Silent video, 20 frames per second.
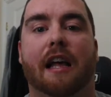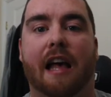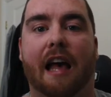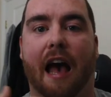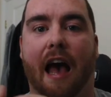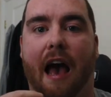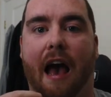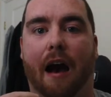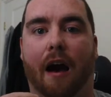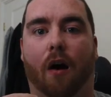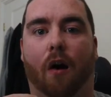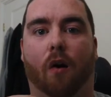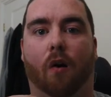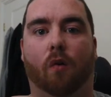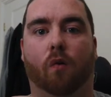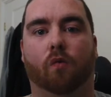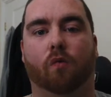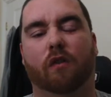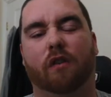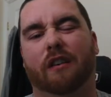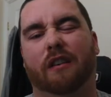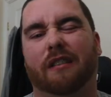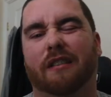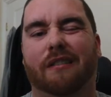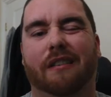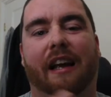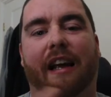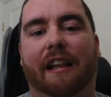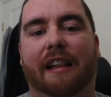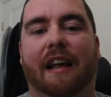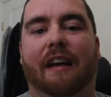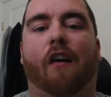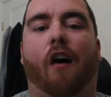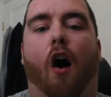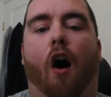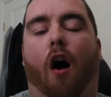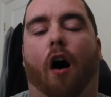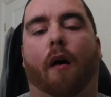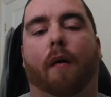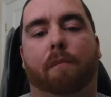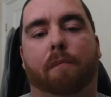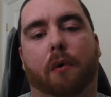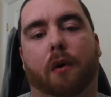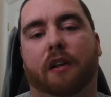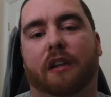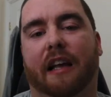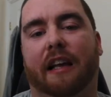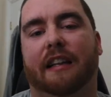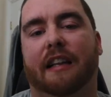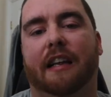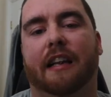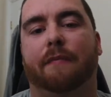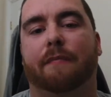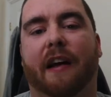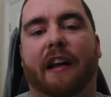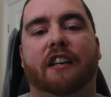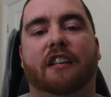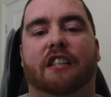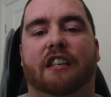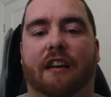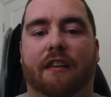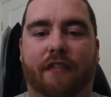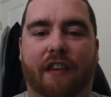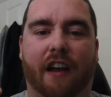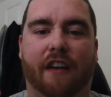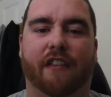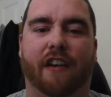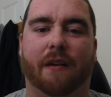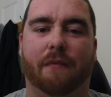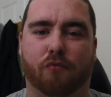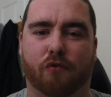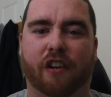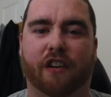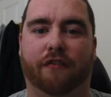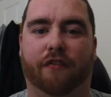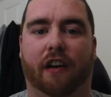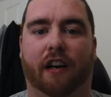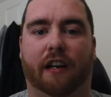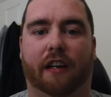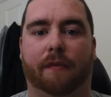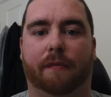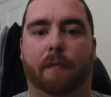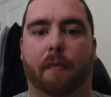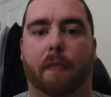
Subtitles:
how there are, but they mention it very, very briefly.